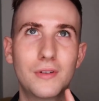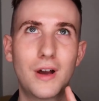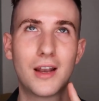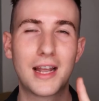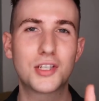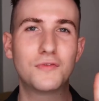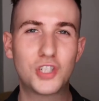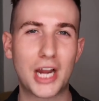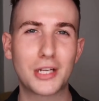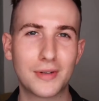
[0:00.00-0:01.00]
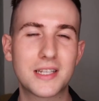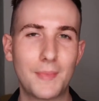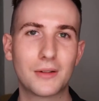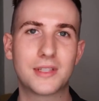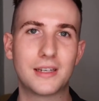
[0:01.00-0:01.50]
unless you've genuinely
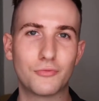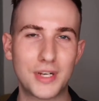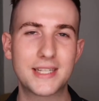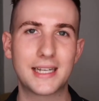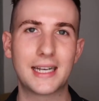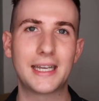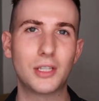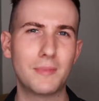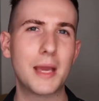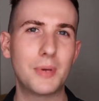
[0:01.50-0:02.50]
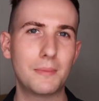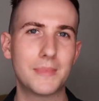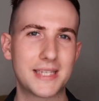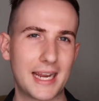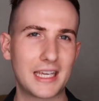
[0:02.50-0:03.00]
smelt it recently, you may be
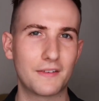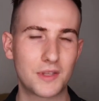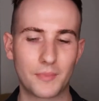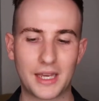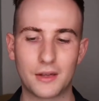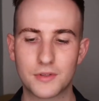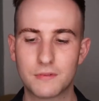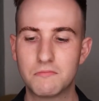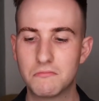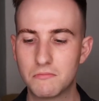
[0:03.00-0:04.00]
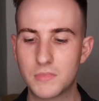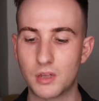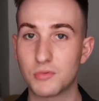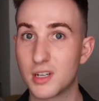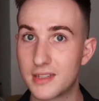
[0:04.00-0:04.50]
mistaking it for something else.
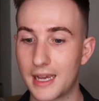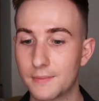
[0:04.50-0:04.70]
So just saying.